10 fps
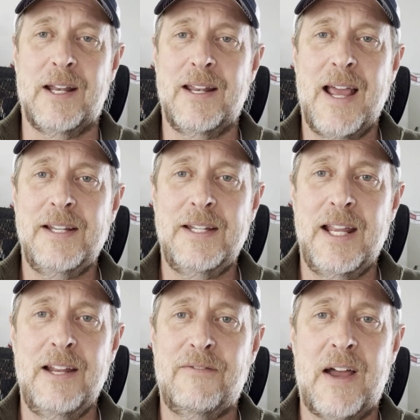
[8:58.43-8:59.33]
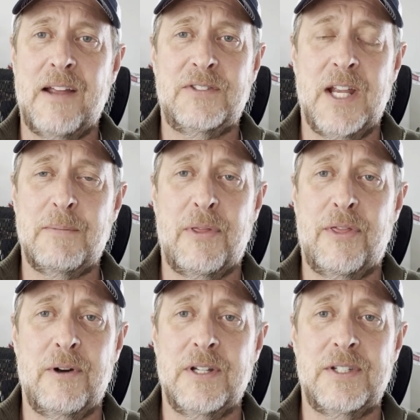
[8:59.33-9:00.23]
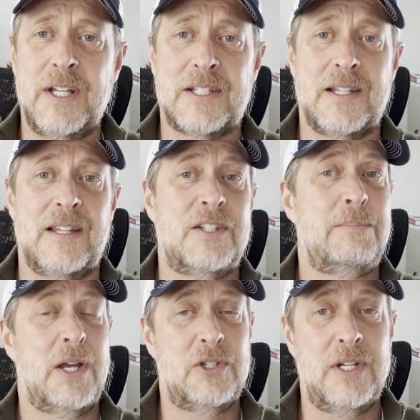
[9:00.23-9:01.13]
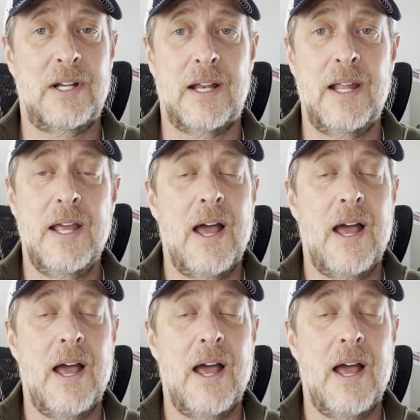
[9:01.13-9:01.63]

a 1985 Sabre 36 and the spec sheet on,